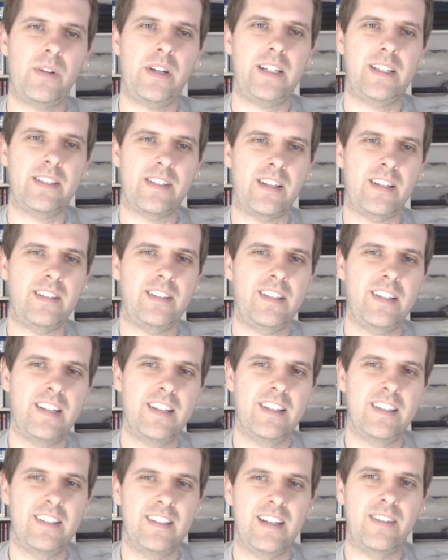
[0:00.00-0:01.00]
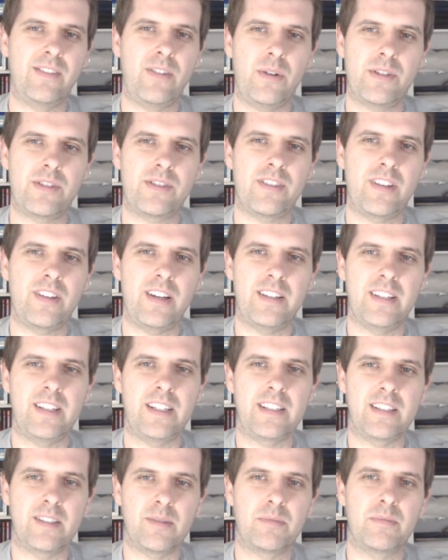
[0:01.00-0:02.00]
Because I, I've always thought
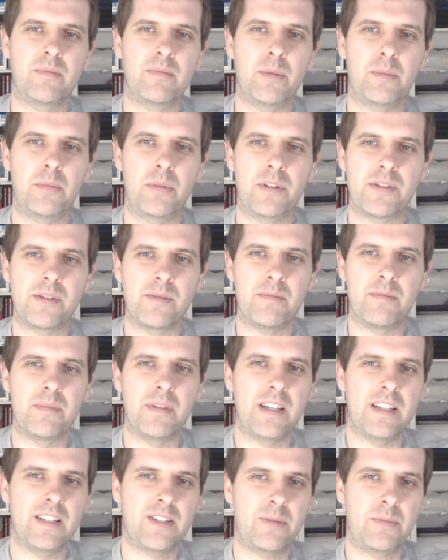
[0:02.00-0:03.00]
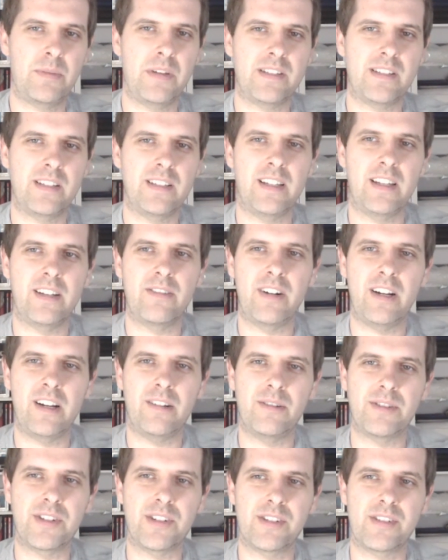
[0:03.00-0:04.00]
like the the prizm based PSA ten route
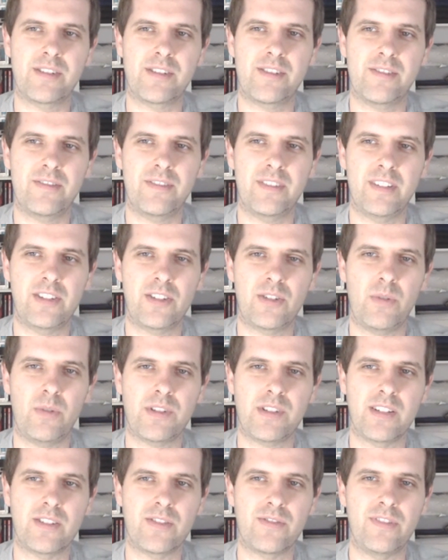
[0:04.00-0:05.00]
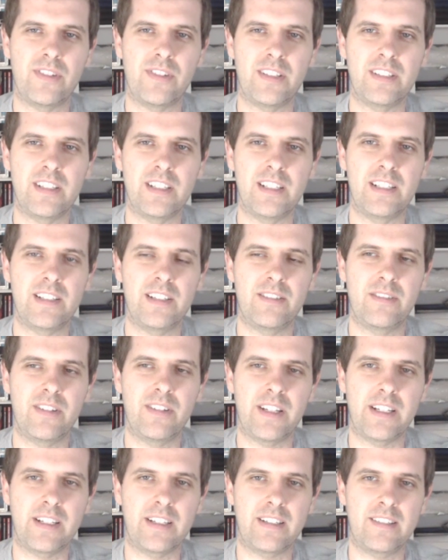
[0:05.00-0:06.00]
was just just wasn't as fun, and it didn't
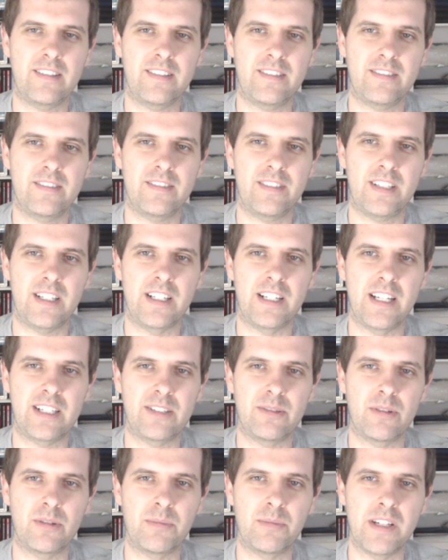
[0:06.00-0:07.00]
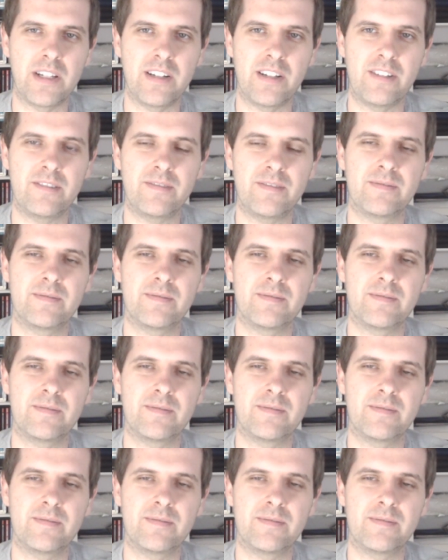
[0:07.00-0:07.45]
really connect with me, you know?